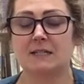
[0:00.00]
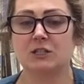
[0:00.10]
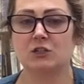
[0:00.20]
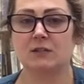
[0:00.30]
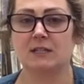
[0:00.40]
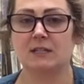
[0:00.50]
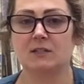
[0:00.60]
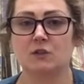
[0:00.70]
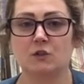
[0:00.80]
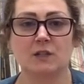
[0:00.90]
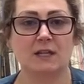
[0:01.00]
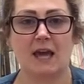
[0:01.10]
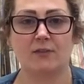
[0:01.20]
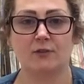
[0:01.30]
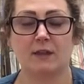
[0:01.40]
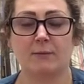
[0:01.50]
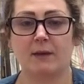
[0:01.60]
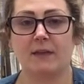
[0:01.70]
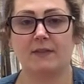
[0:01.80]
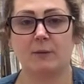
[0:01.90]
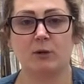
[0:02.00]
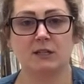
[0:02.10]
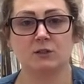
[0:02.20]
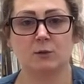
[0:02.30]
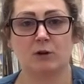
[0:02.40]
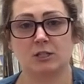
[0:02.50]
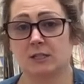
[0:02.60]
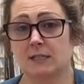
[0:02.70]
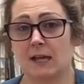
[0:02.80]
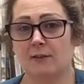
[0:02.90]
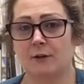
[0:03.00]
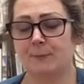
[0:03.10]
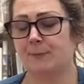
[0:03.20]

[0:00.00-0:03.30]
that you need so you can gather them, and then we can do the project together.